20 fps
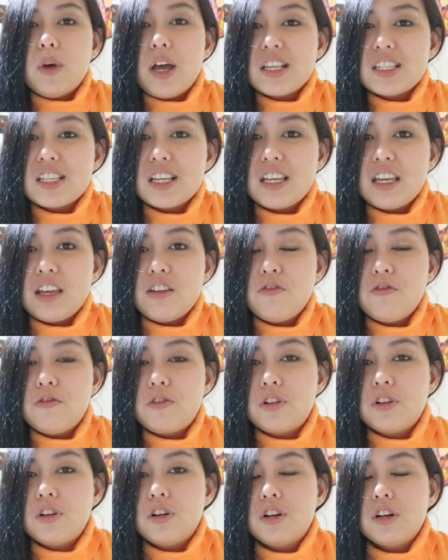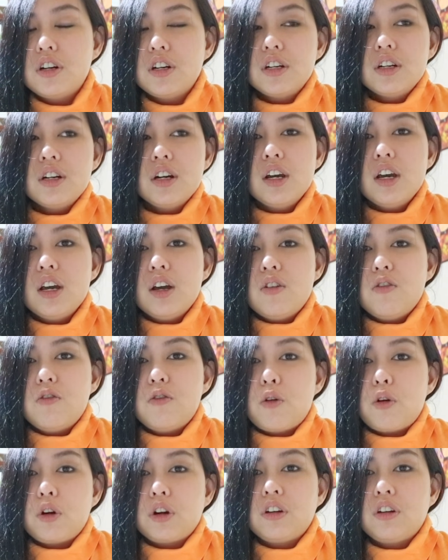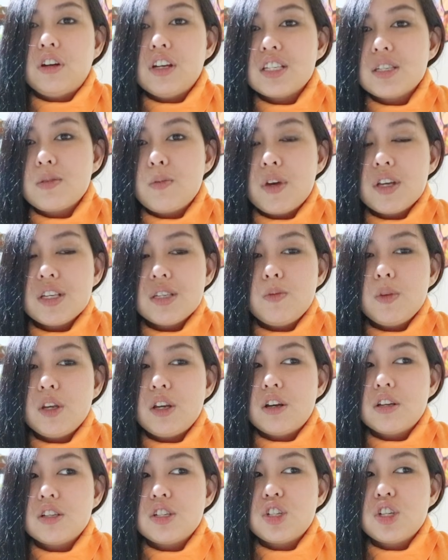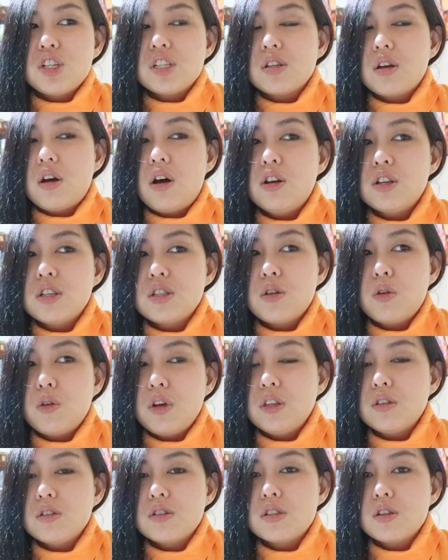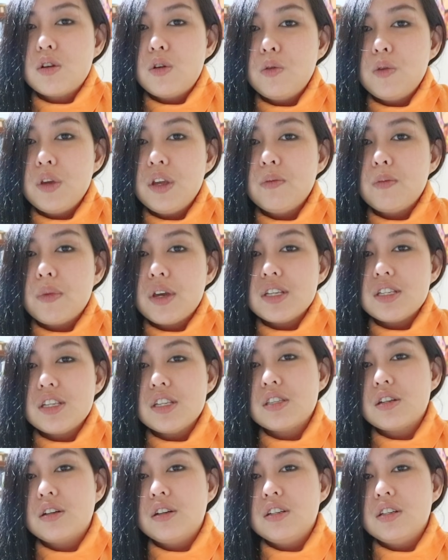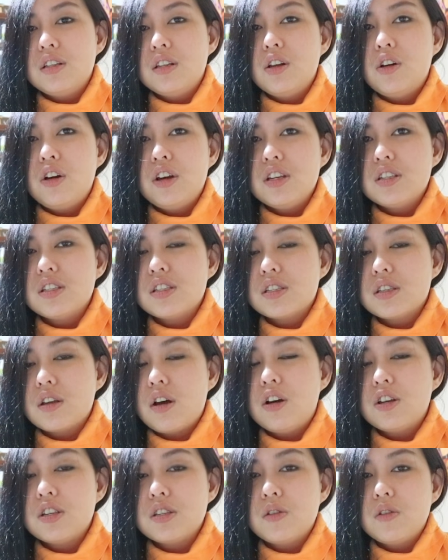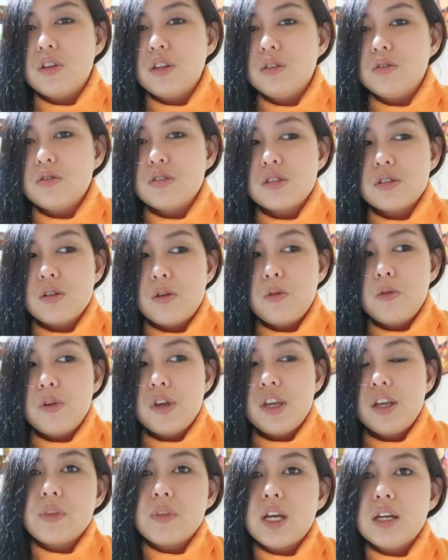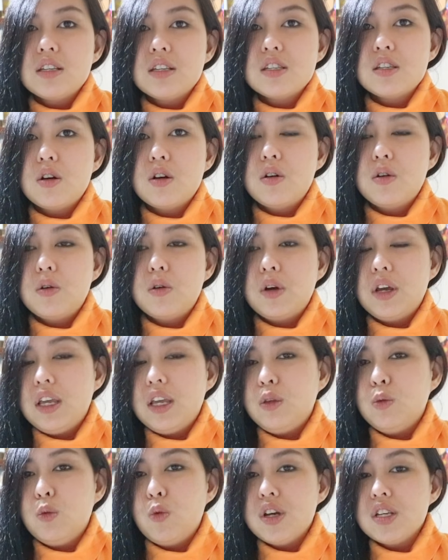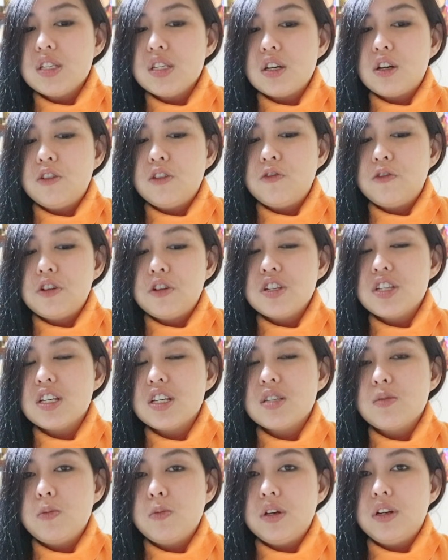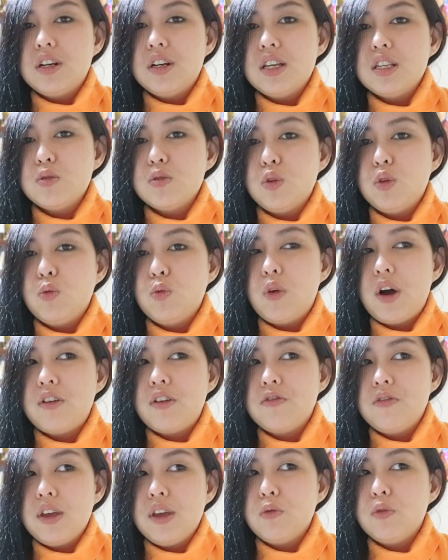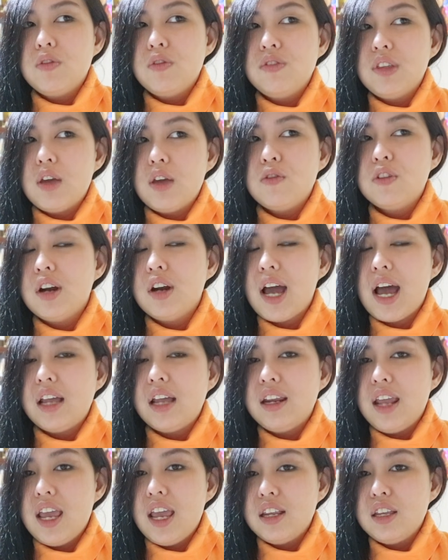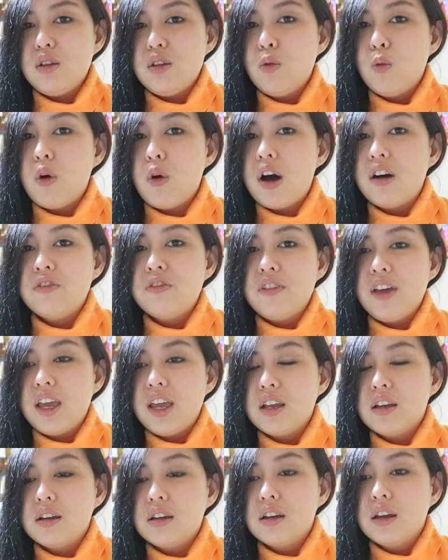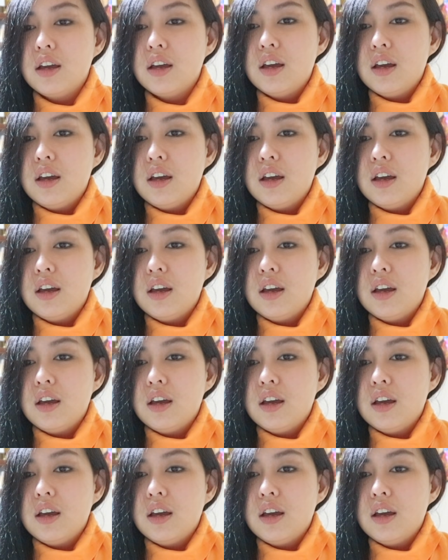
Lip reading: as a gift for her for Christmas because she's also into sewing. My sister-in-law is also into sewing, so it was our first experience with HUAFENG. We've never had any HUAFENG